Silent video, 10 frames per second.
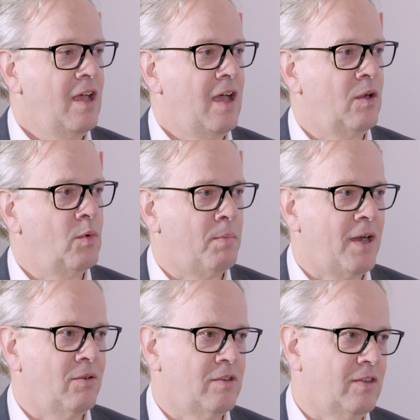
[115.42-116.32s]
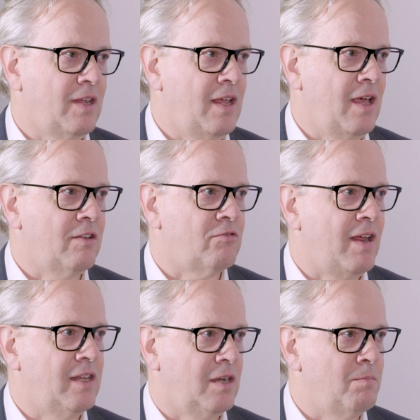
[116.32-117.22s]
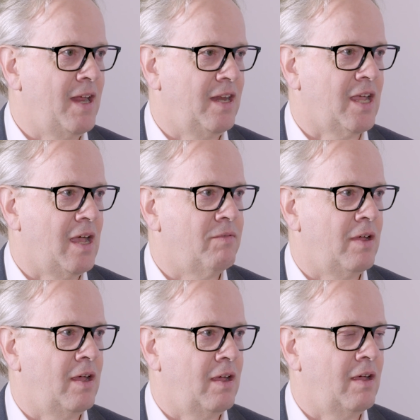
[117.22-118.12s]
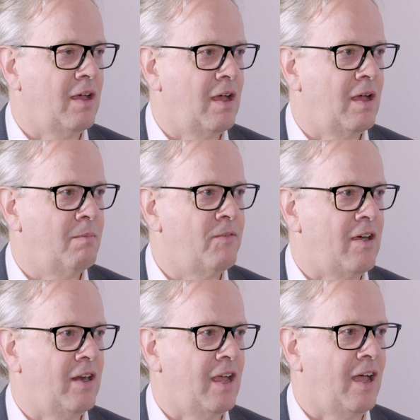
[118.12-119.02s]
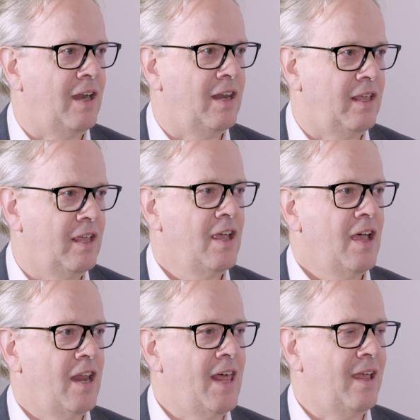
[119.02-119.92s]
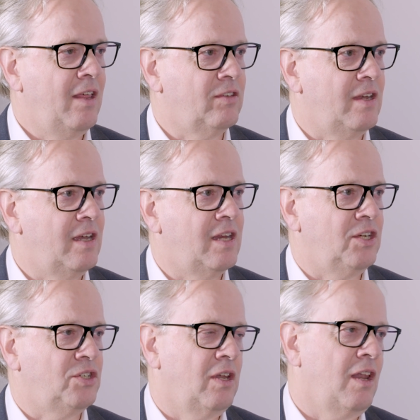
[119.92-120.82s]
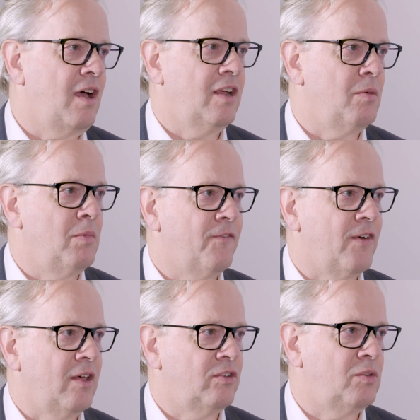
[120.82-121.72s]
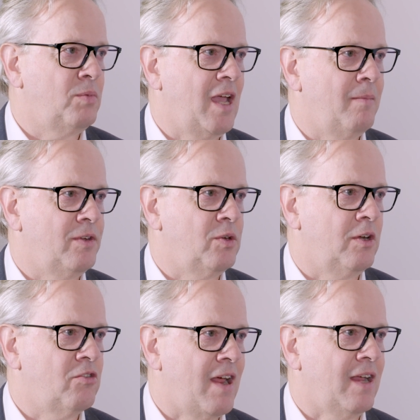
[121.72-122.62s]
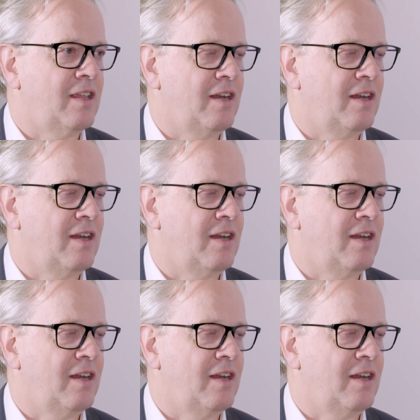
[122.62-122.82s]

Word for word: And we're proud to say has rated Medicover uh, very highly. And that is an additional argument for us to be able to attract